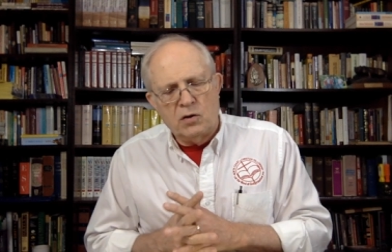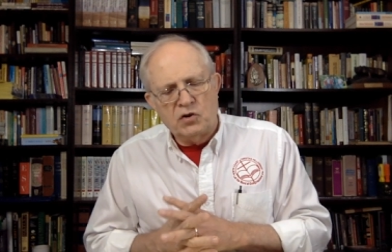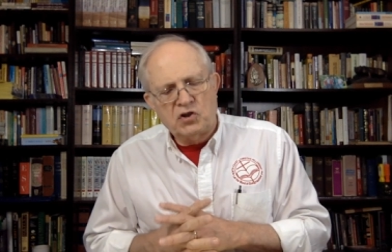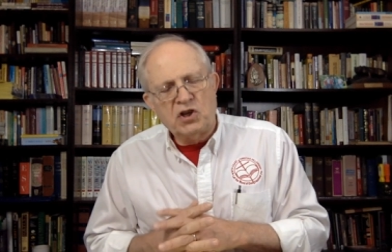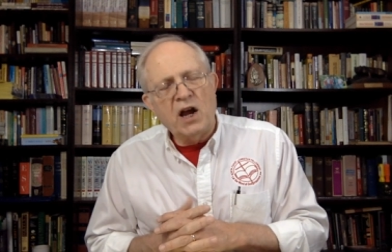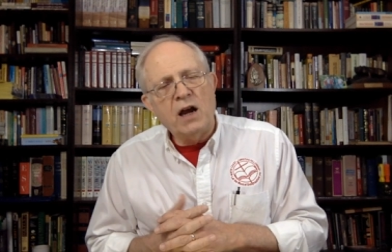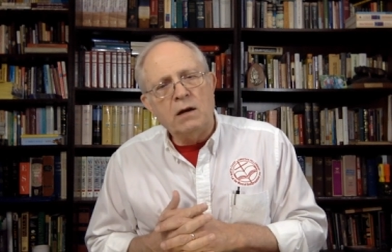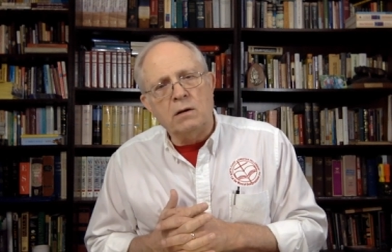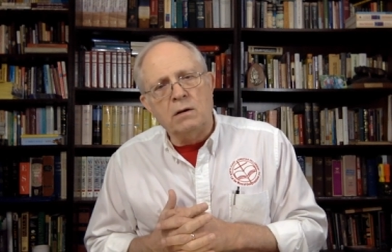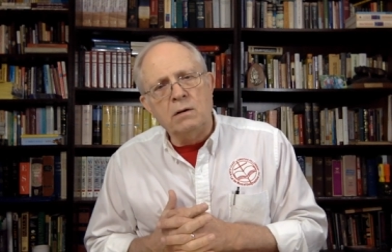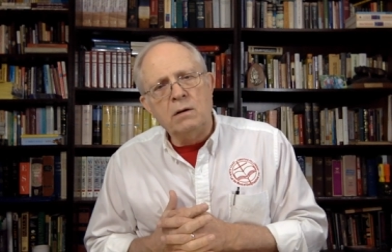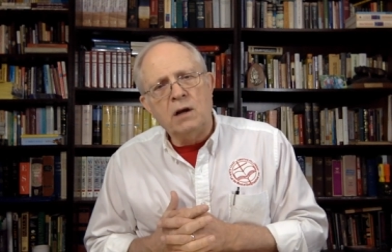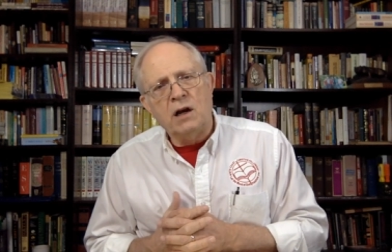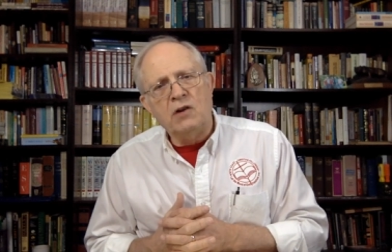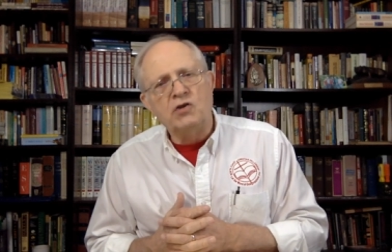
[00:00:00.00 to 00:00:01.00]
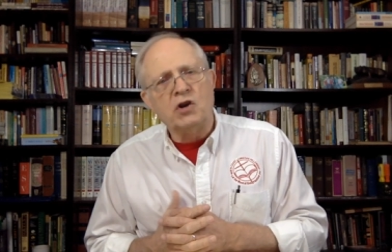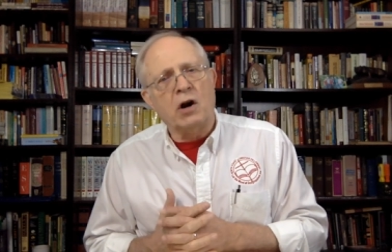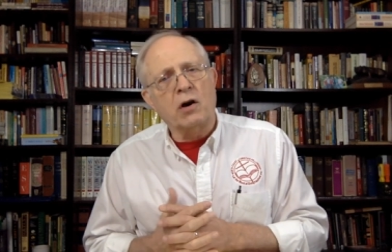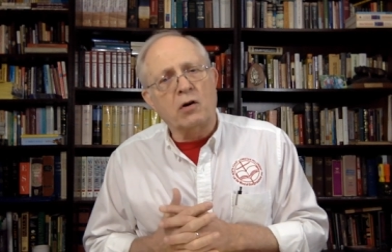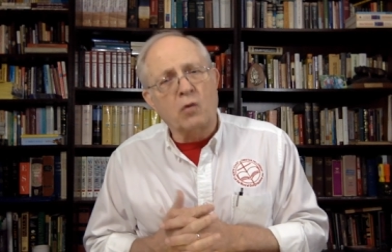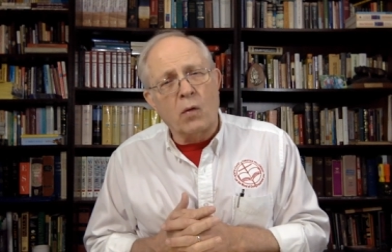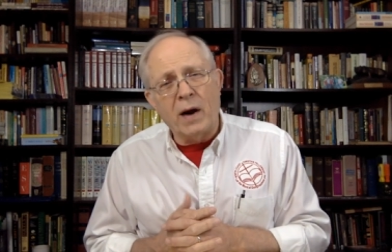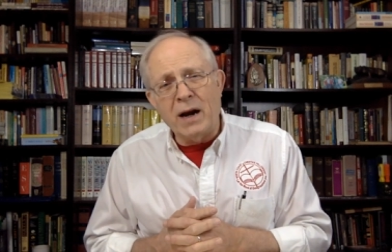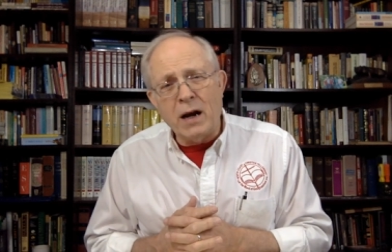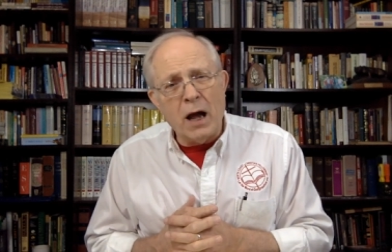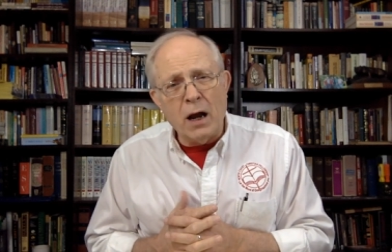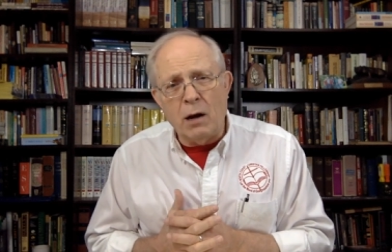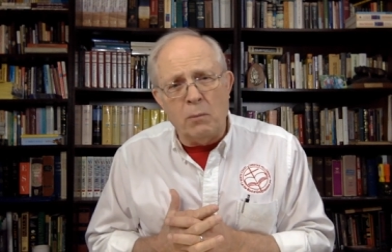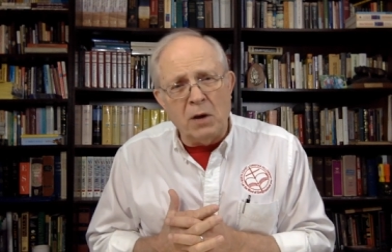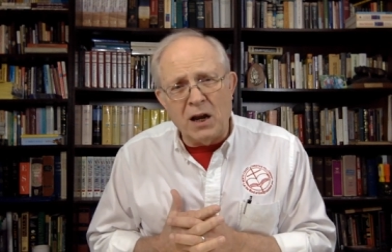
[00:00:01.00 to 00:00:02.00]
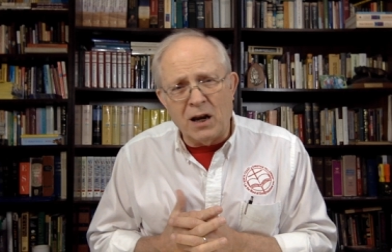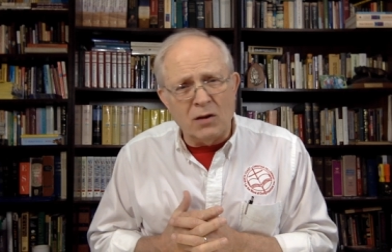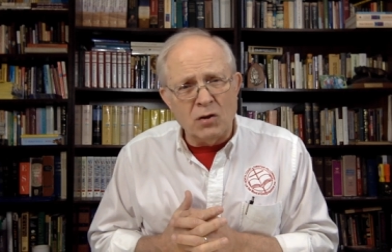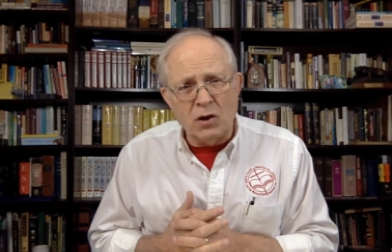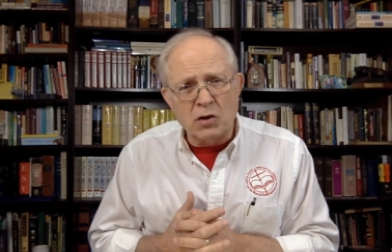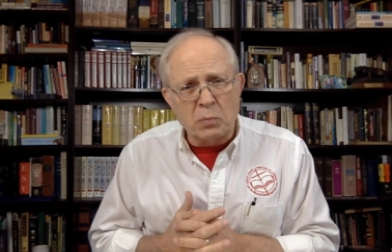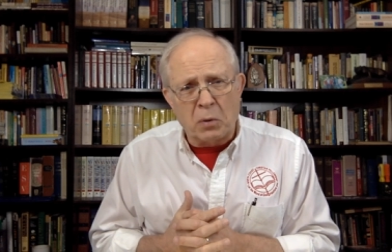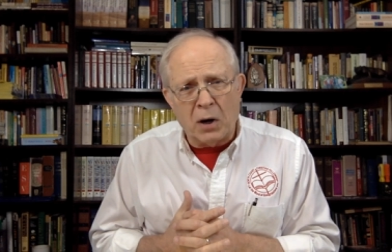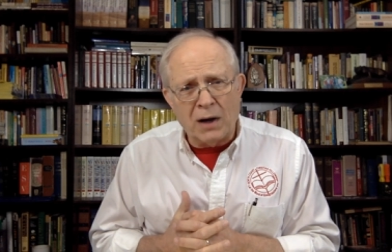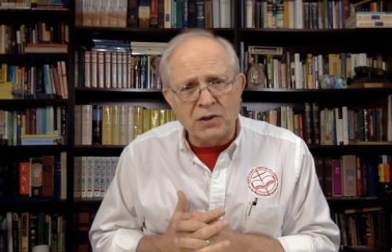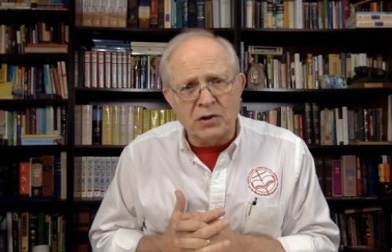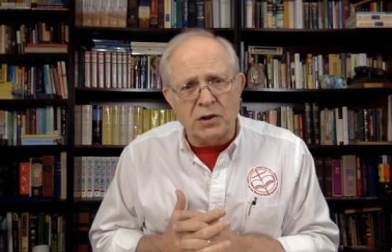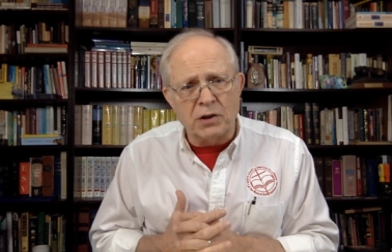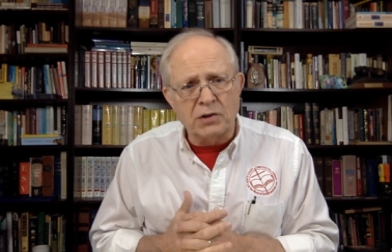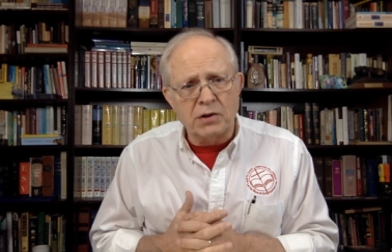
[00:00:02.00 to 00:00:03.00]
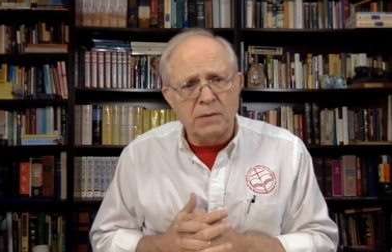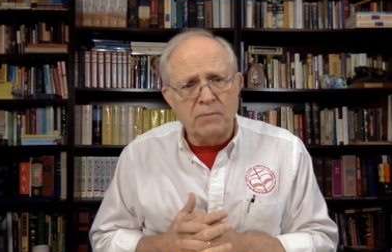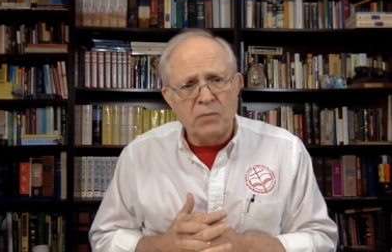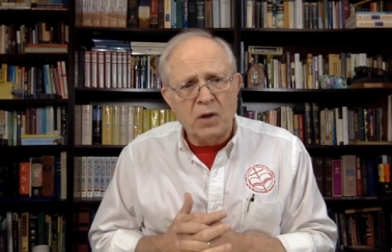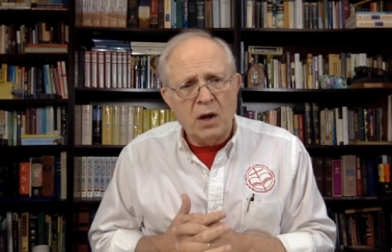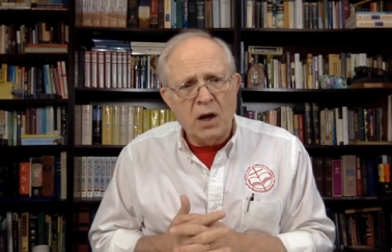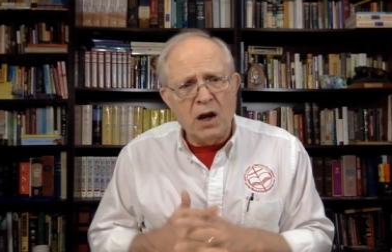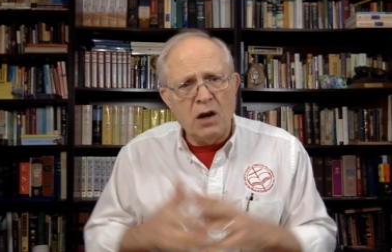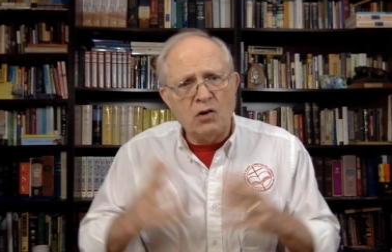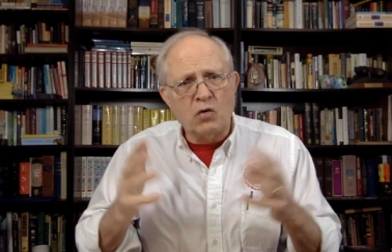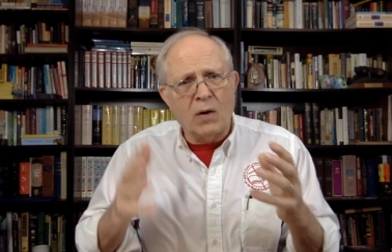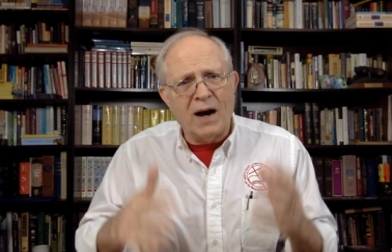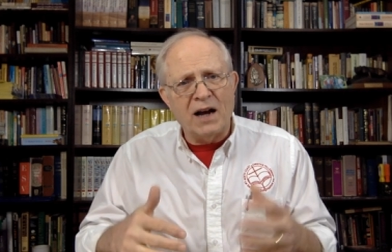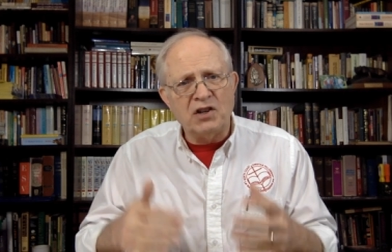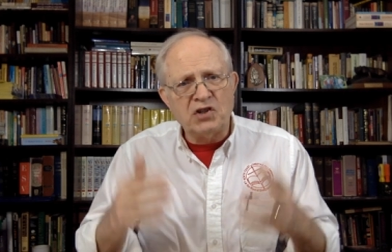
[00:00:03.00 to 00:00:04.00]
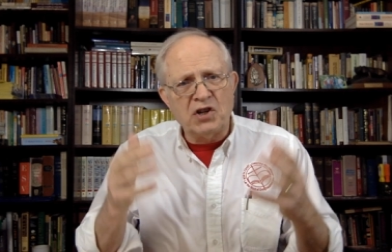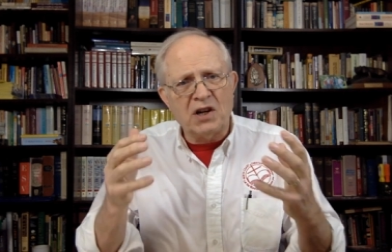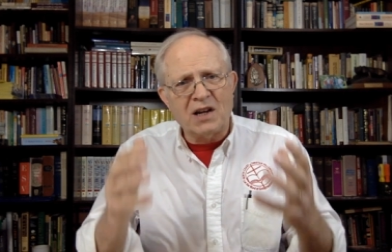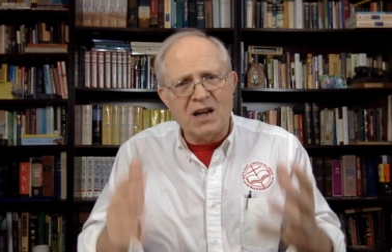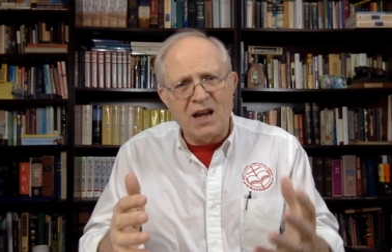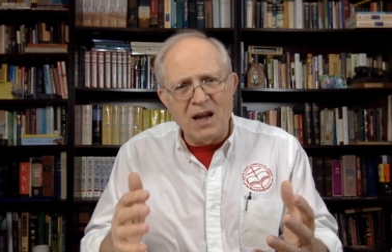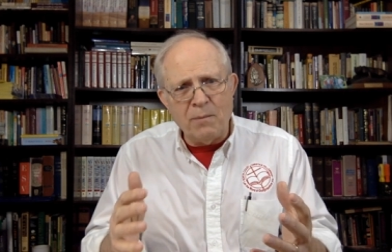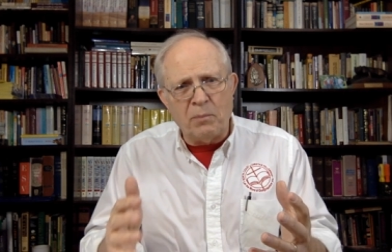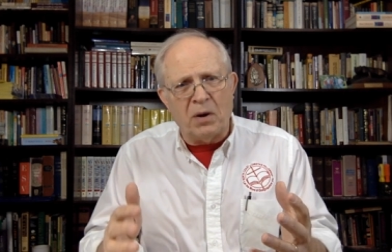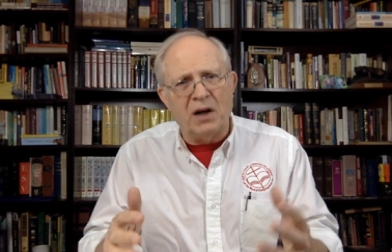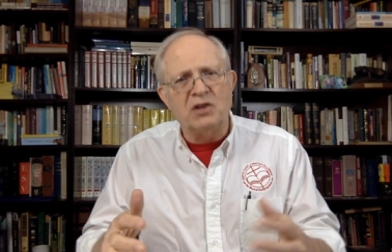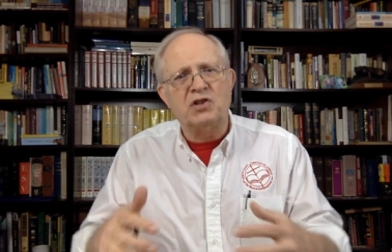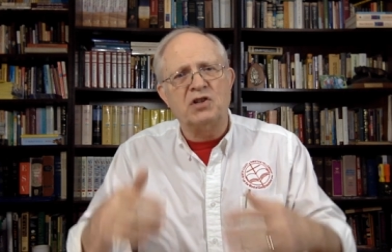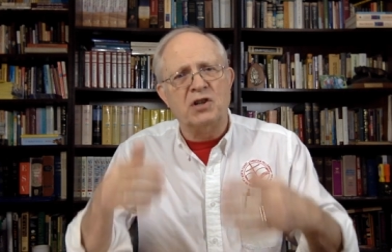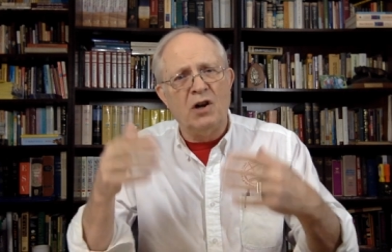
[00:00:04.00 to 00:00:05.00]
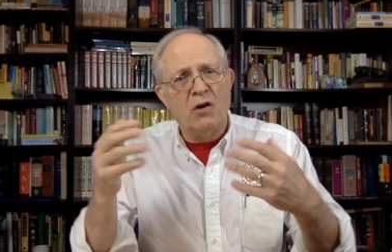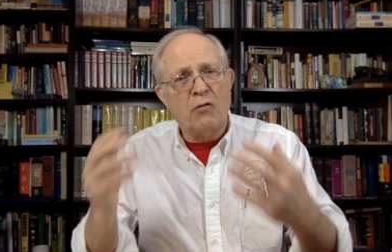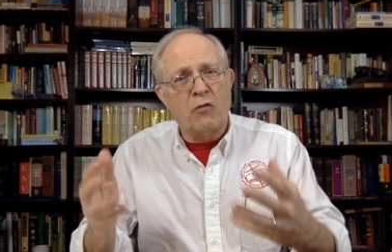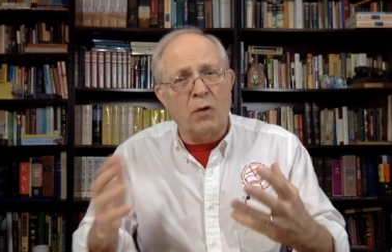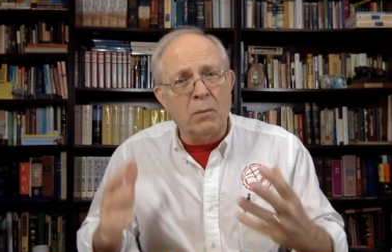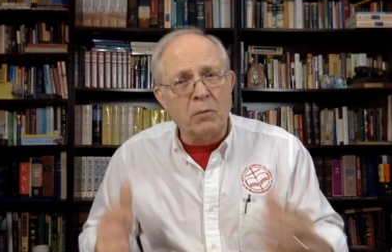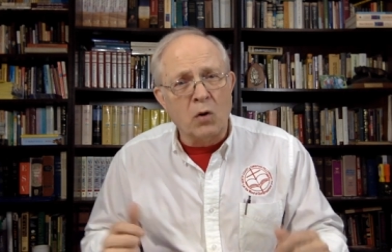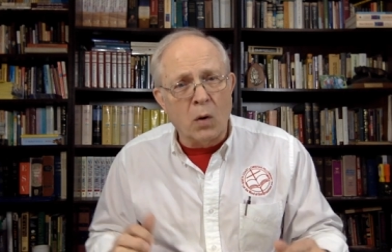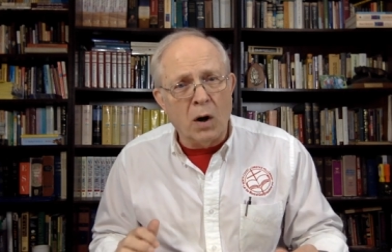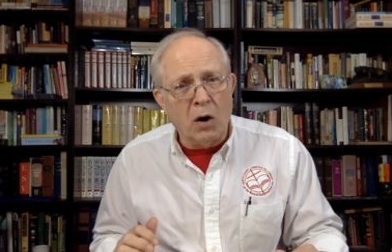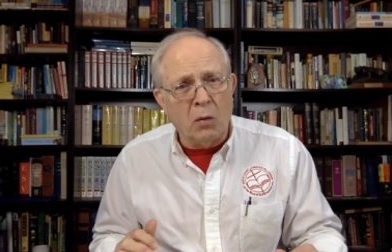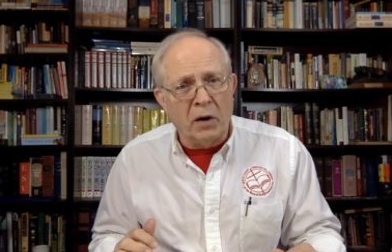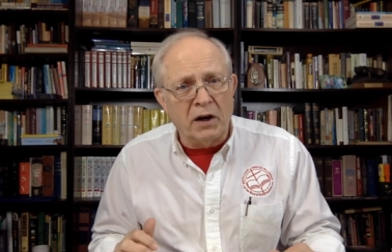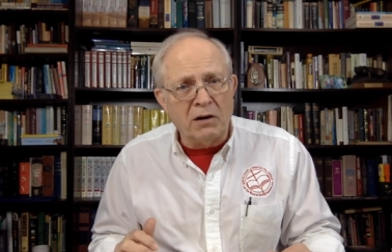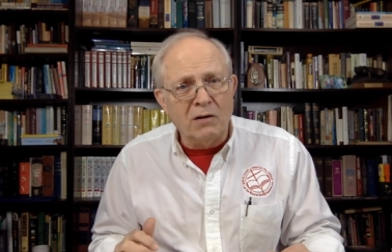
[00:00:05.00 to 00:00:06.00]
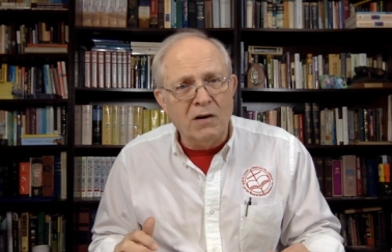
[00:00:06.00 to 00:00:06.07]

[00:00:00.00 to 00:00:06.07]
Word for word: Satan is our great enemy in this process. He tries to keep us from growing.